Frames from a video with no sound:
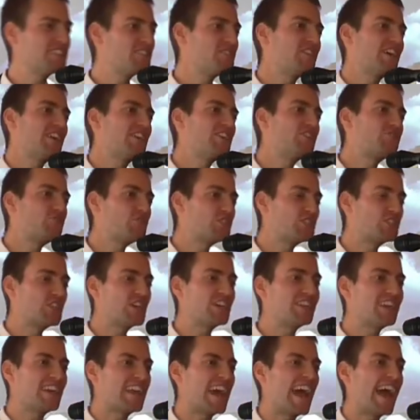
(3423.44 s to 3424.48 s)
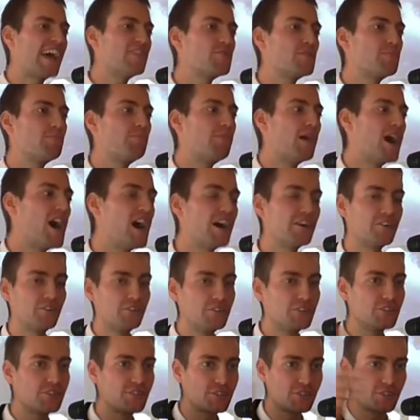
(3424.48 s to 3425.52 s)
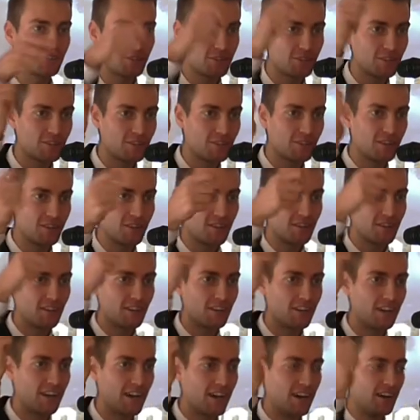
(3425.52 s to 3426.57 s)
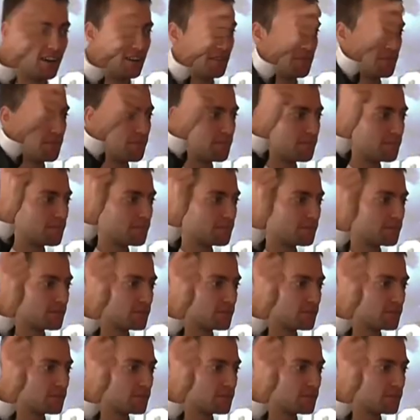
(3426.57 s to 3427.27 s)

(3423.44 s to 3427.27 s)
Isn't that interesting that Harry Potter's, um,